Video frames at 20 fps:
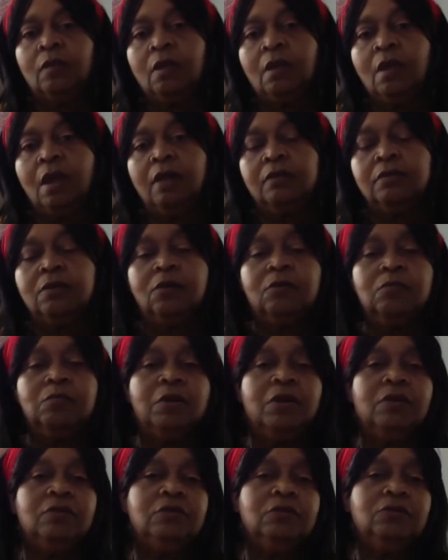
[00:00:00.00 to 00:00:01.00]
I thought
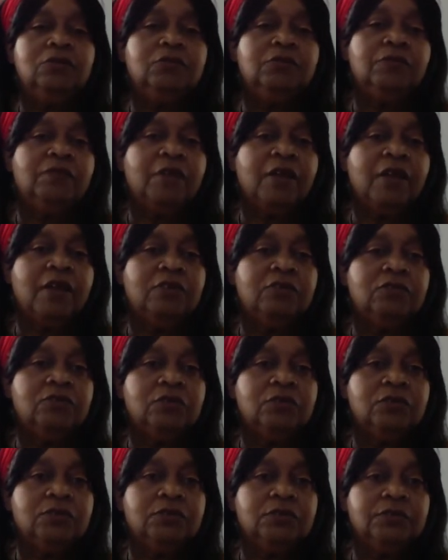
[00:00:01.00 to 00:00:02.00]
about Luther
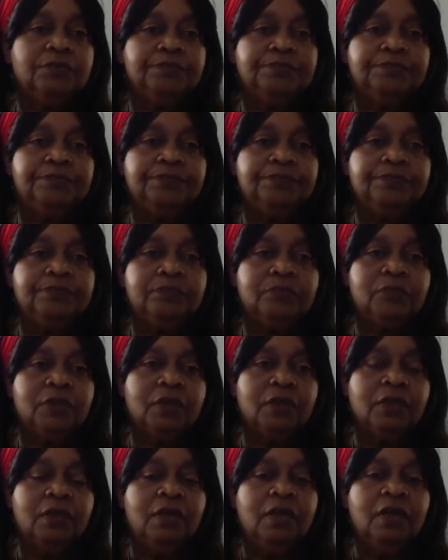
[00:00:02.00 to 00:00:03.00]
Vandross.
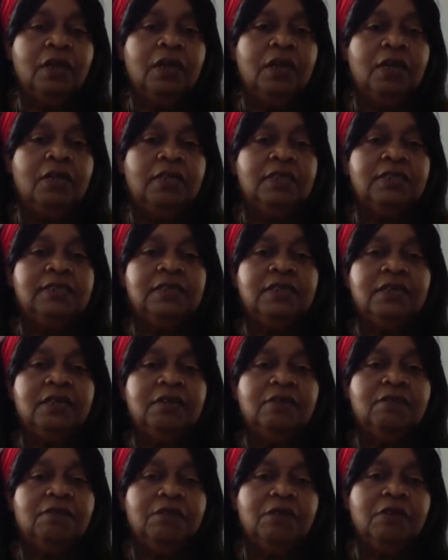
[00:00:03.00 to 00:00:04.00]
They said
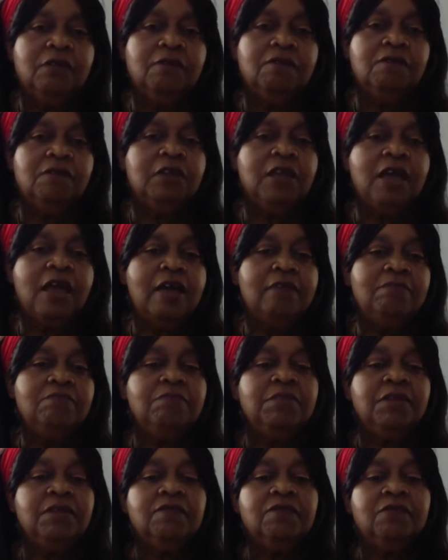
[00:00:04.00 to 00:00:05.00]
if it hadn't
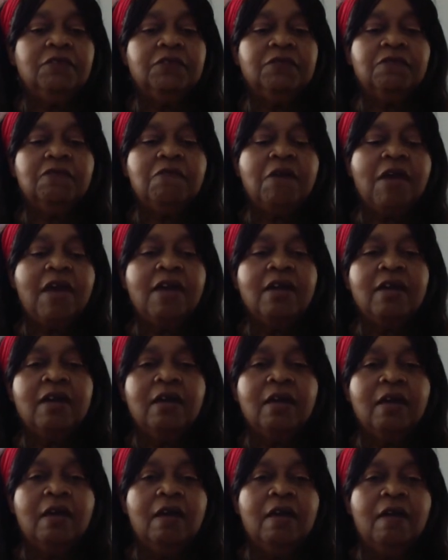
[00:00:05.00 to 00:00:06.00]
been for the fact
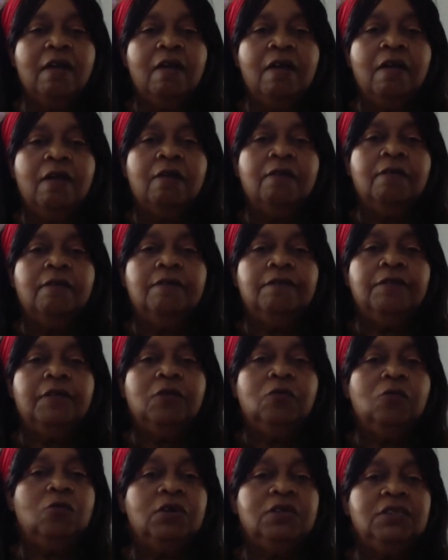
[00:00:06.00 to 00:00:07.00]

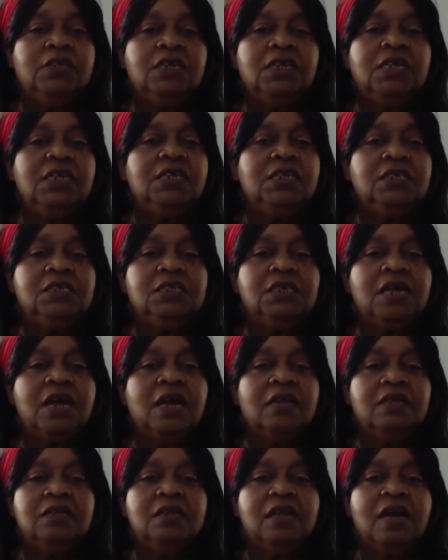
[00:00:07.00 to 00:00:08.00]
that one day he
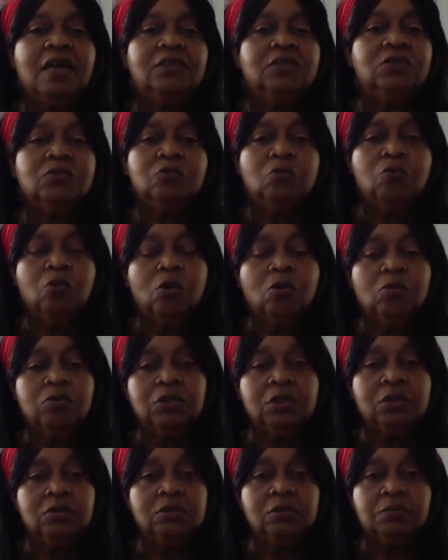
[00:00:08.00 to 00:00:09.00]
decided not to work with
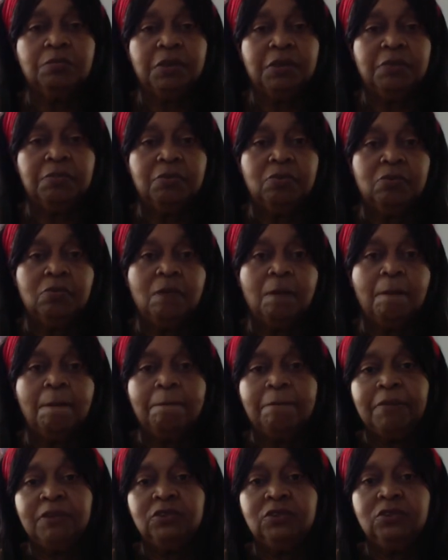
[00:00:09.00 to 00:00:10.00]
those people,
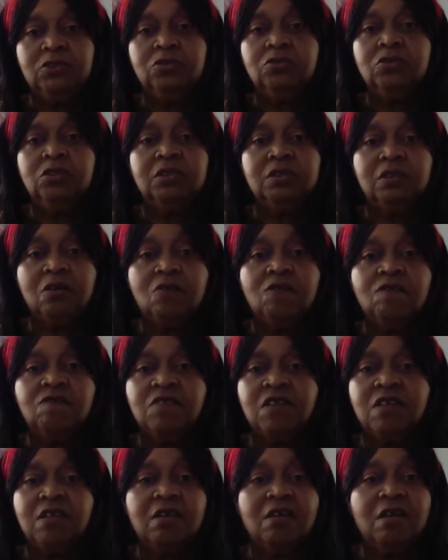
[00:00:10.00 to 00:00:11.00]
but to do his own
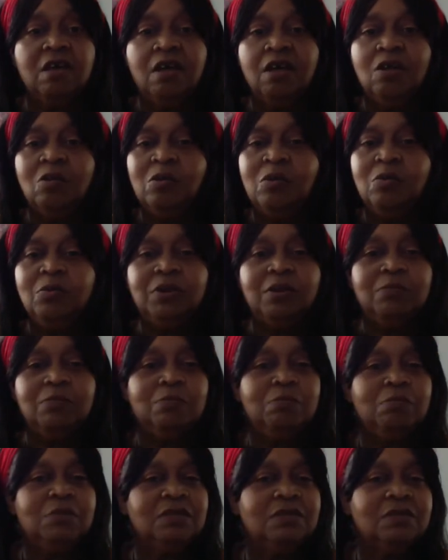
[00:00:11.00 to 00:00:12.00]
thing, we would have
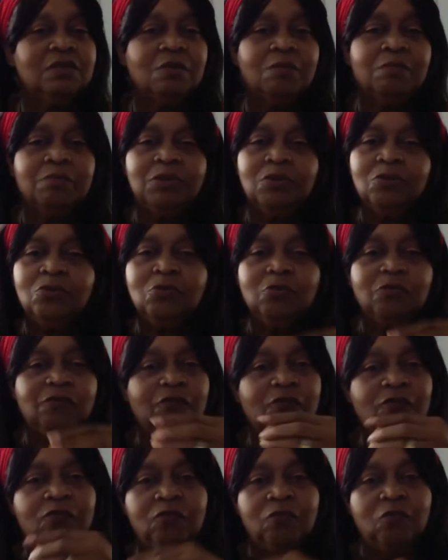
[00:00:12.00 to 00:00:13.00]
missed a beautiful
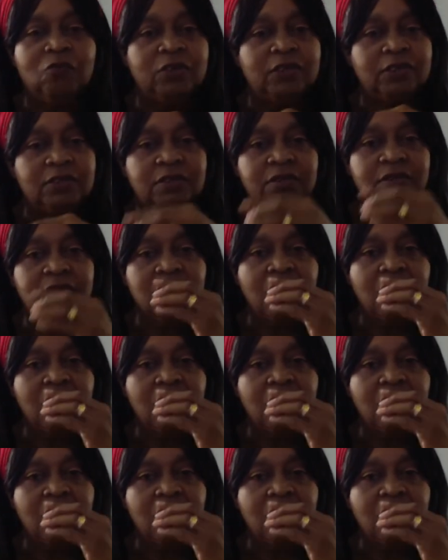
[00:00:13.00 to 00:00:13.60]
voice.